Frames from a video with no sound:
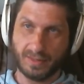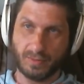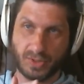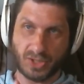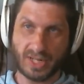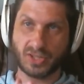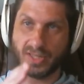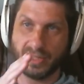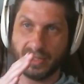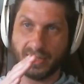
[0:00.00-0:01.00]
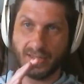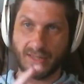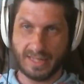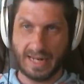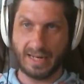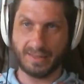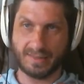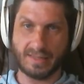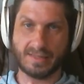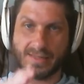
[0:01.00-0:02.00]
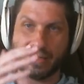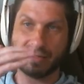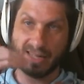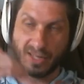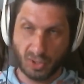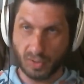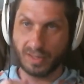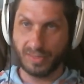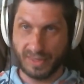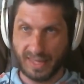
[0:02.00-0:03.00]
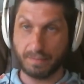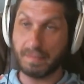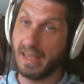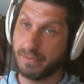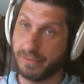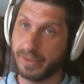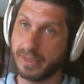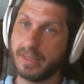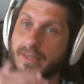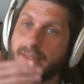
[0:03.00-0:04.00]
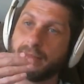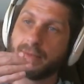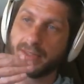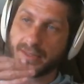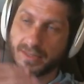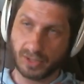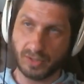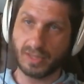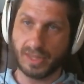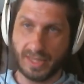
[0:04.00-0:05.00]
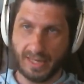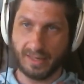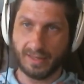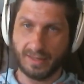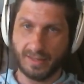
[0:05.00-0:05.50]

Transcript: Rejection in a dating sense is a good thing. Painful, but it is a good thing.